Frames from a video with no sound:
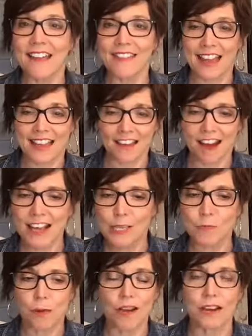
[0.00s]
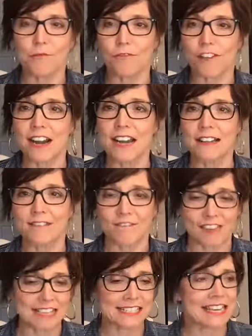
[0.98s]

that God's put in front of us.